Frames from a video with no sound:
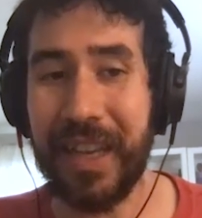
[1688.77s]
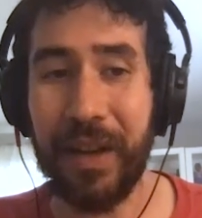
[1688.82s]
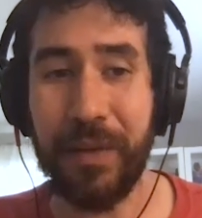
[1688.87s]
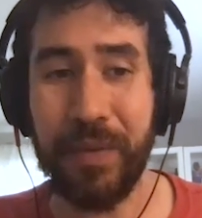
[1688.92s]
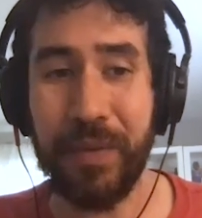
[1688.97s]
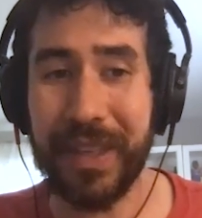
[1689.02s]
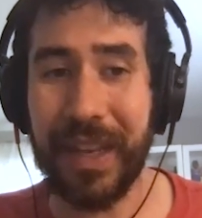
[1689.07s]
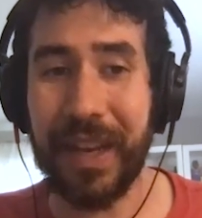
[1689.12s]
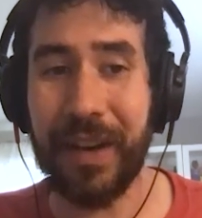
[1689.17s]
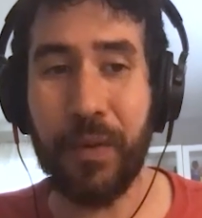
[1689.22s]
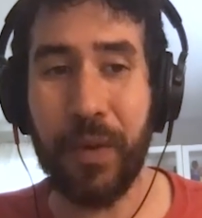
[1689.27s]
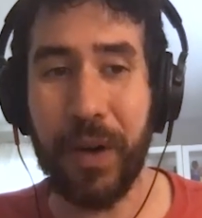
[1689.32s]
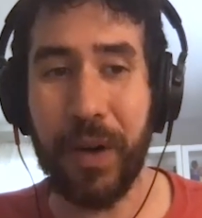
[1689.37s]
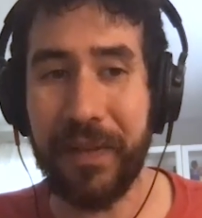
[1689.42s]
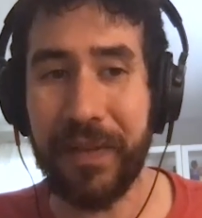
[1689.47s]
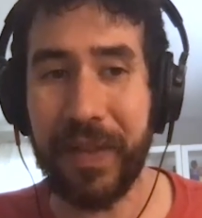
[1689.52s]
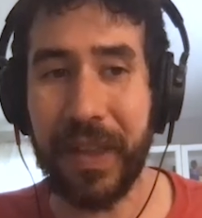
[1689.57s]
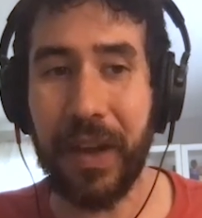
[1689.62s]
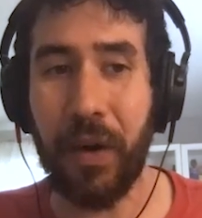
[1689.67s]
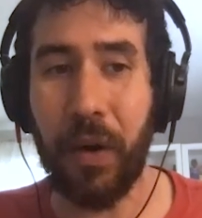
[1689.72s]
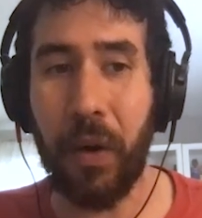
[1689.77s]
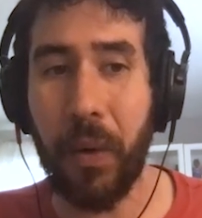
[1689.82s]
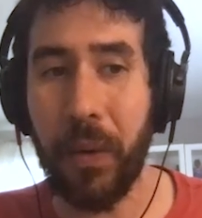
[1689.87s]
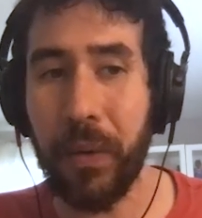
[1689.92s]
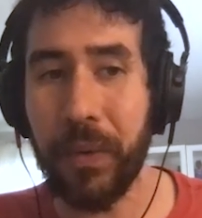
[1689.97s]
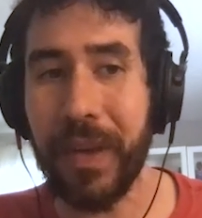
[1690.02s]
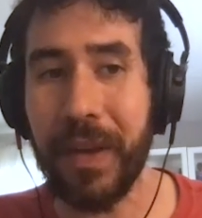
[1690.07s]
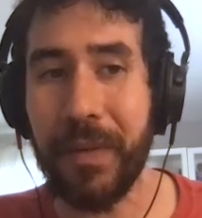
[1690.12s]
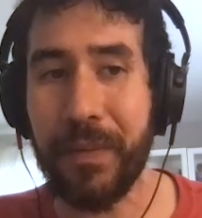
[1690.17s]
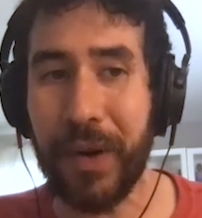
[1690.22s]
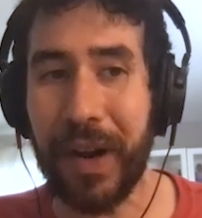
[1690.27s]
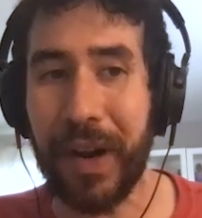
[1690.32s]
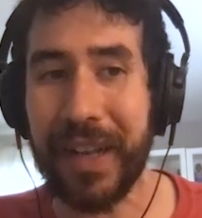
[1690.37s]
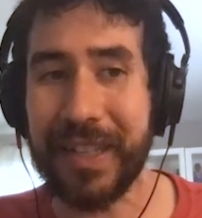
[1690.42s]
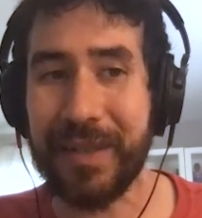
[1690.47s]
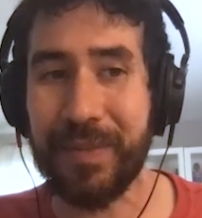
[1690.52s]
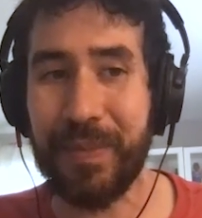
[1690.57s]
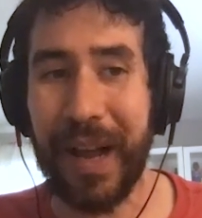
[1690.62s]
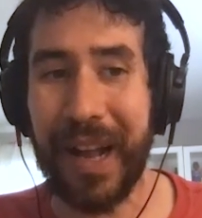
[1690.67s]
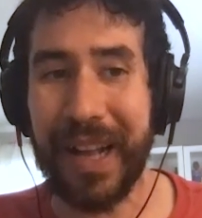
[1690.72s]
He was like one of the only
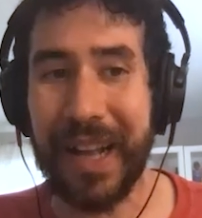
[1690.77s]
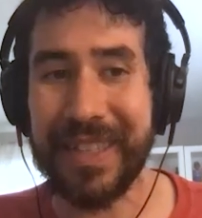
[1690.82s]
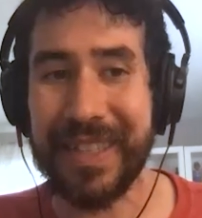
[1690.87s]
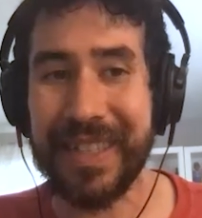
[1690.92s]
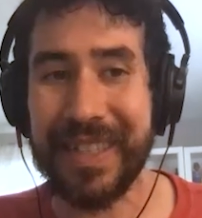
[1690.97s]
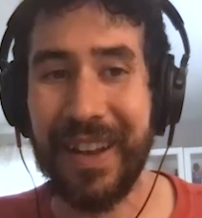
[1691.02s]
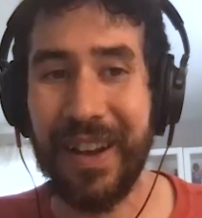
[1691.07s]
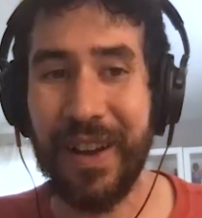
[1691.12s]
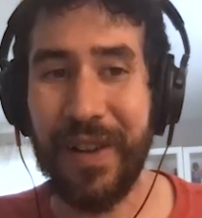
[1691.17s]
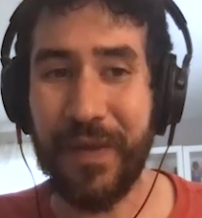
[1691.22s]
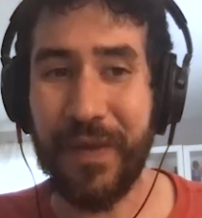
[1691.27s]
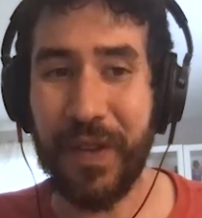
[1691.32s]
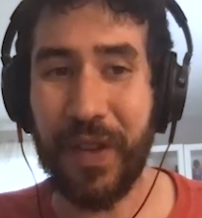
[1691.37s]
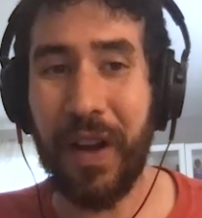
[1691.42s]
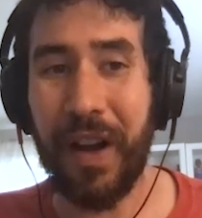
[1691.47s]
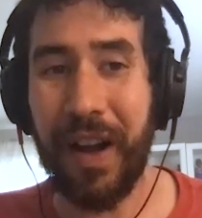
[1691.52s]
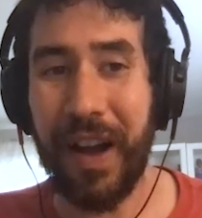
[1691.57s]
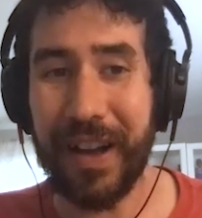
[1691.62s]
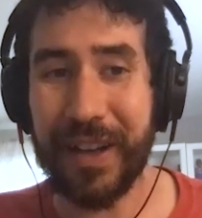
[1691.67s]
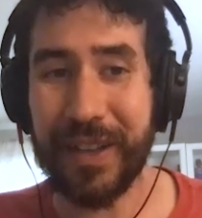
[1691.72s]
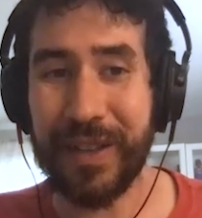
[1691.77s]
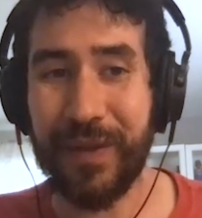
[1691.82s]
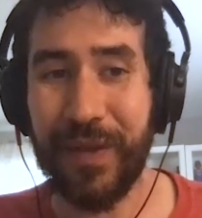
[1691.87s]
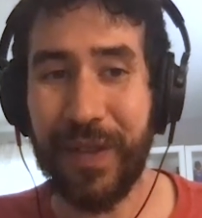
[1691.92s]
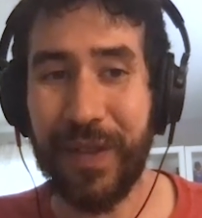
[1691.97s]
bright spots for the Hawks for the